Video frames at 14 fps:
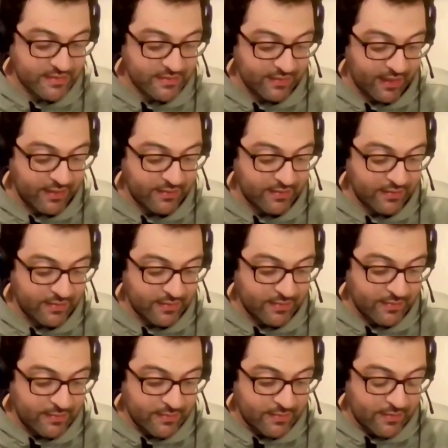slight
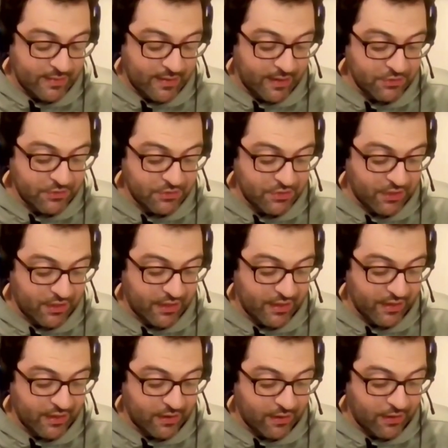
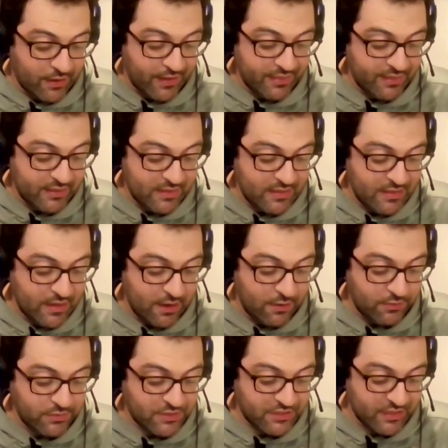underdog on the
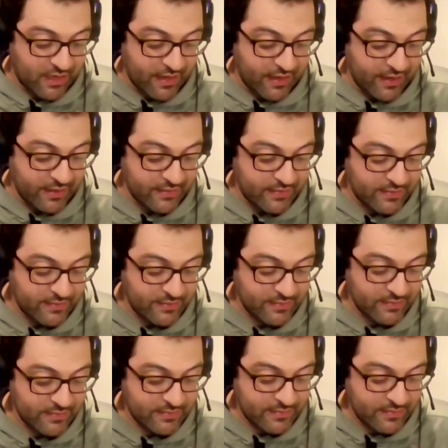no side.
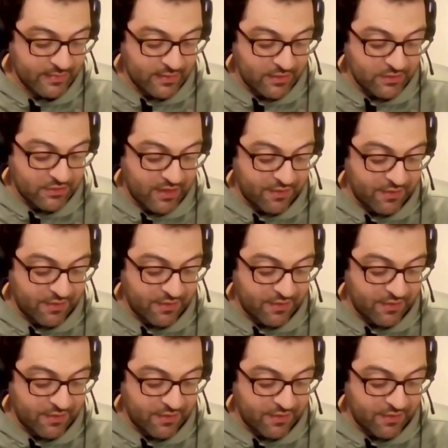Okay.